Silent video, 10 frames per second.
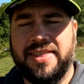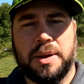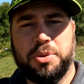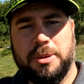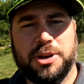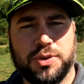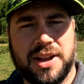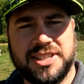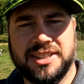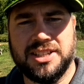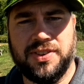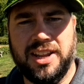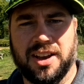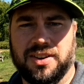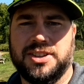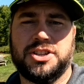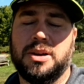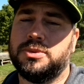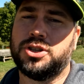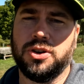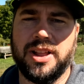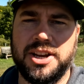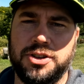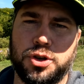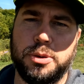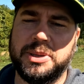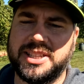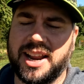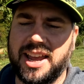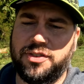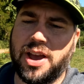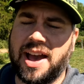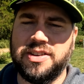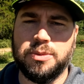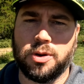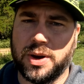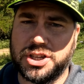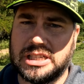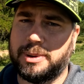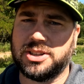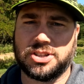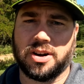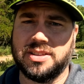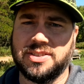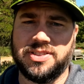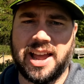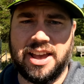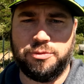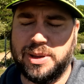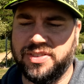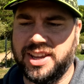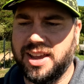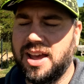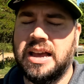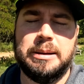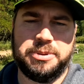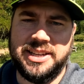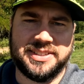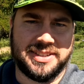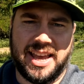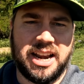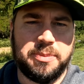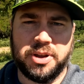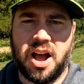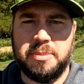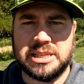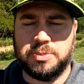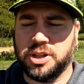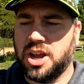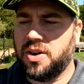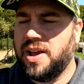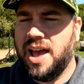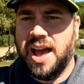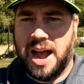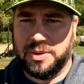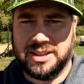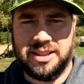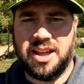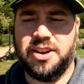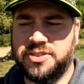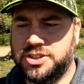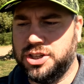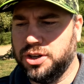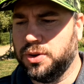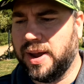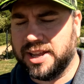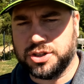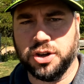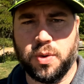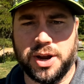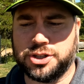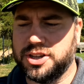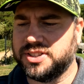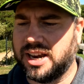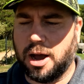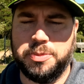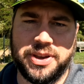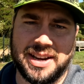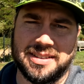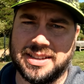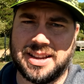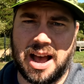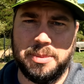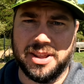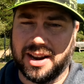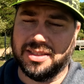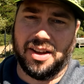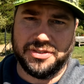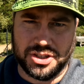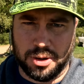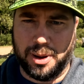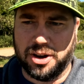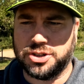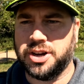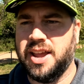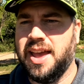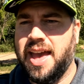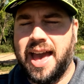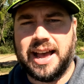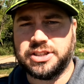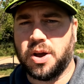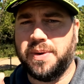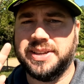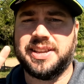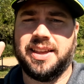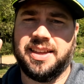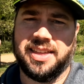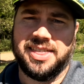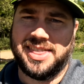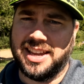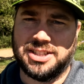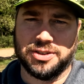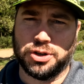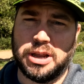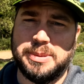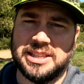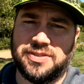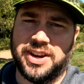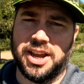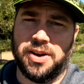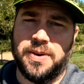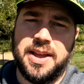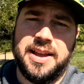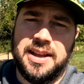And that pretty much rounds out this video. So I'm so glad you joined me today. If you have any more questions about starting to fly FPV, please hit up the comments below. I would love to answer your questions and help you get into this hobby that I love so much. As always, thanks for joining me in this video.